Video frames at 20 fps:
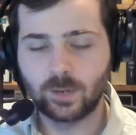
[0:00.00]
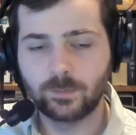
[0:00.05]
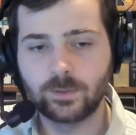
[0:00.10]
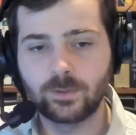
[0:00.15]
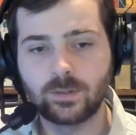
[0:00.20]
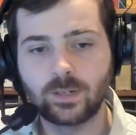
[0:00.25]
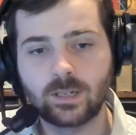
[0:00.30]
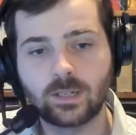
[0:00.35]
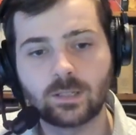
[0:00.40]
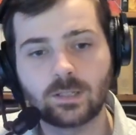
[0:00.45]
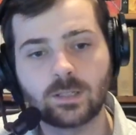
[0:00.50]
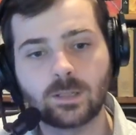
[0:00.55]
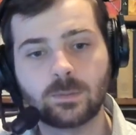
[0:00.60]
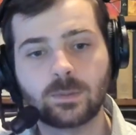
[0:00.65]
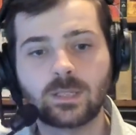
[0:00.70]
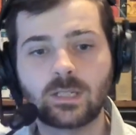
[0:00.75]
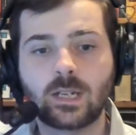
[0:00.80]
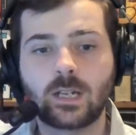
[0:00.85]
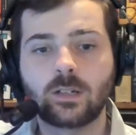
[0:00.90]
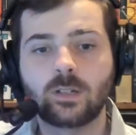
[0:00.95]
you can get
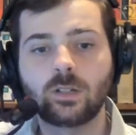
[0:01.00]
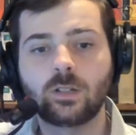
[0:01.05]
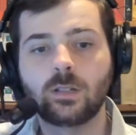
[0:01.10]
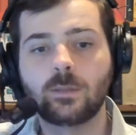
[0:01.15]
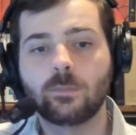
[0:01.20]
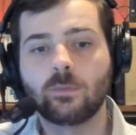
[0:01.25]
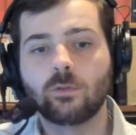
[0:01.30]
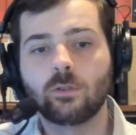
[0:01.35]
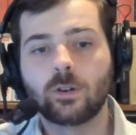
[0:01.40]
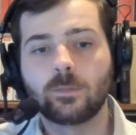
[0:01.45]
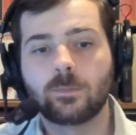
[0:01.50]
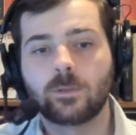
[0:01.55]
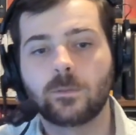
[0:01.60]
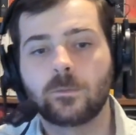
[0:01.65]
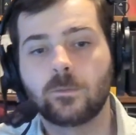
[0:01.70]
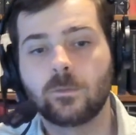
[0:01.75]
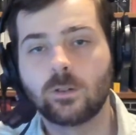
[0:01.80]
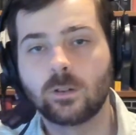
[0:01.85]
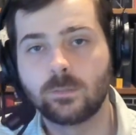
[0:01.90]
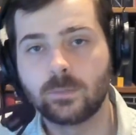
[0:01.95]
substantially more
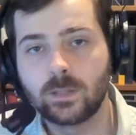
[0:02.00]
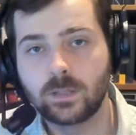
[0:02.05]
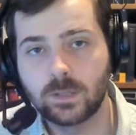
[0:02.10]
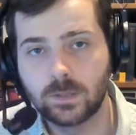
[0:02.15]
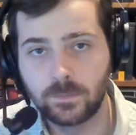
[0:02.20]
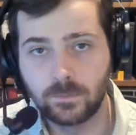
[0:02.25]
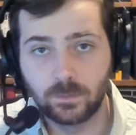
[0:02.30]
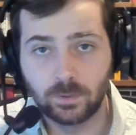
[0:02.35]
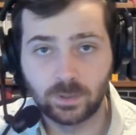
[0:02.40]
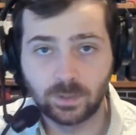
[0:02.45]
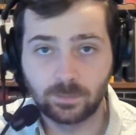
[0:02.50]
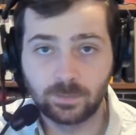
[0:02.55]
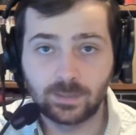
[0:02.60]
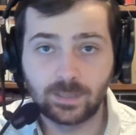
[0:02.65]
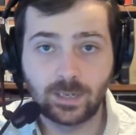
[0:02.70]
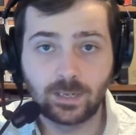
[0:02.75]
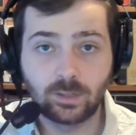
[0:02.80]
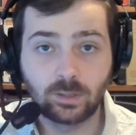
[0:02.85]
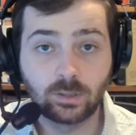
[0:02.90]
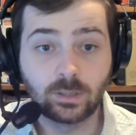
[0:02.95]
performance for
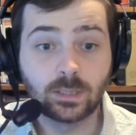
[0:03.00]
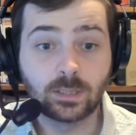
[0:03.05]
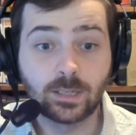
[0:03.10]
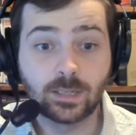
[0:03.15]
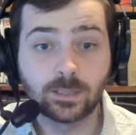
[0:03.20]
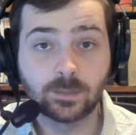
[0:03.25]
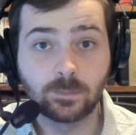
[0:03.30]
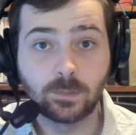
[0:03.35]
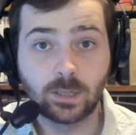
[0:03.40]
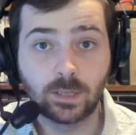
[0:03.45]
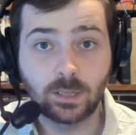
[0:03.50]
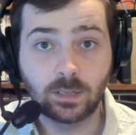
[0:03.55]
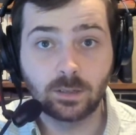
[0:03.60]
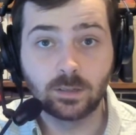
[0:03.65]
substantially less money.